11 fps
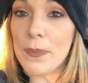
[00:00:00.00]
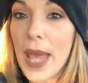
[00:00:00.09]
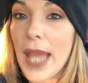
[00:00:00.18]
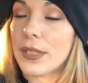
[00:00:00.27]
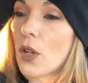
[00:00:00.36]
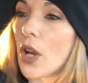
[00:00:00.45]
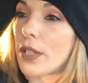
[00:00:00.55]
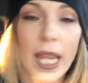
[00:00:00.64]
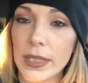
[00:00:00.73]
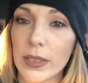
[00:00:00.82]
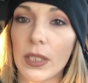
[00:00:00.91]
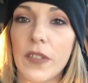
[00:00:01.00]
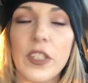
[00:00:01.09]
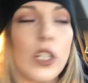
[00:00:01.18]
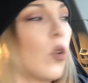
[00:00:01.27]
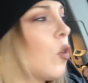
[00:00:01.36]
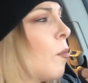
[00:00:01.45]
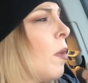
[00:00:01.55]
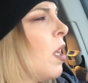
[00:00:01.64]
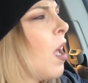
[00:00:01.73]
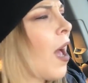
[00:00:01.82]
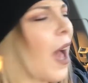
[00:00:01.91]
backyard. I still lived at home.
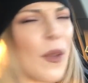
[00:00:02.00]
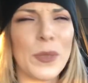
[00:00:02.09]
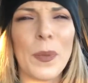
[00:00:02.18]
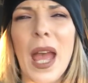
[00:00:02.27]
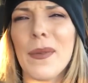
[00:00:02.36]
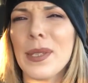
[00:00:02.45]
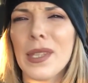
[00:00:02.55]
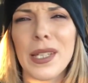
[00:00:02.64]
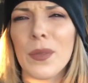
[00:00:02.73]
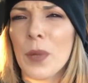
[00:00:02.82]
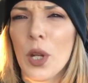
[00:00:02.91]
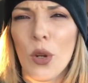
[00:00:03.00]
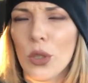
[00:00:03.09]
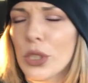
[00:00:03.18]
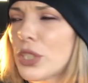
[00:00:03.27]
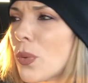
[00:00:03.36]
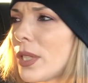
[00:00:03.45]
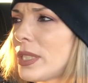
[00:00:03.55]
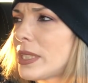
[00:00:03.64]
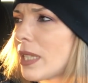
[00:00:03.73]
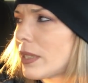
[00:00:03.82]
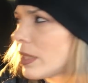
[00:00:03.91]
I was probably like in my early
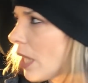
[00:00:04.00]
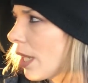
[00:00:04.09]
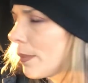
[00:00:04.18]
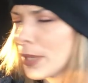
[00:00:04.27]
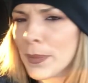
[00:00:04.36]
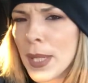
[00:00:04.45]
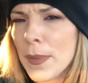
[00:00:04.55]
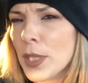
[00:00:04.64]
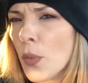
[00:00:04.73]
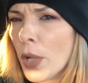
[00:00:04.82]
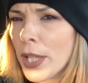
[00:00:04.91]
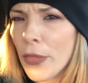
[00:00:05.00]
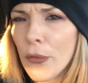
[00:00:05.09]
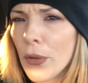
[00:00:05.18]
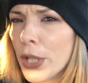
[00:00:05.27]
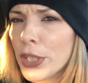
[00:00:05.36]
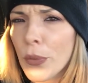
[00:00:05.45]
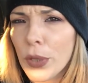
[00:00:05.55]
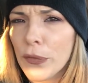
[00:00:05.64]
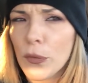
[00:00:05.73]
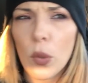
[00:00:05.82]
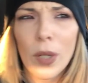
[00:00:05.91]
20s at the time, like maybe 23,
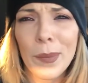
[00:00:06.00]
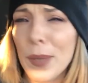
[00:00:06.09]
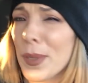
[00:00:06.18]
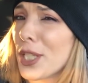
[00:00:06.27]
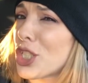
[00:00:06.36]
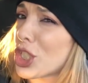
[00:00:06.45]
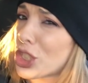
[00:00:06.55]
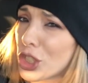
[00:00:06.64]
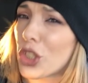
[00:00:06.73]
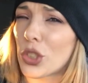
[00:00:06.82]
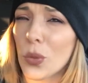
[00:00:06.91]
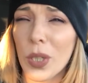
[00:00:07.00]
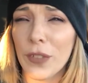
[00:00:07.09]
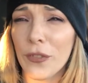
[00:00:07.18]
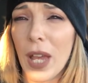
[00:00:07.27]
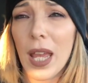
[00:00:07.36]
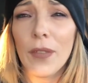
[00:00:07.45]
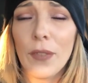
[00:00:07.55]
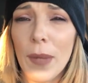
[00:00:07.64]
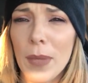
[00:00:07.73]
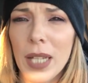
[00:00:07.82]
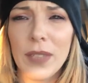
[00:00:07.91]
24, maybe I just turned 25.
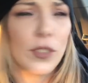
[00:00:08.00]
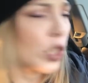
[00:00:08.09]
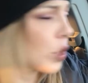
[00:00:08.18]
I'm not even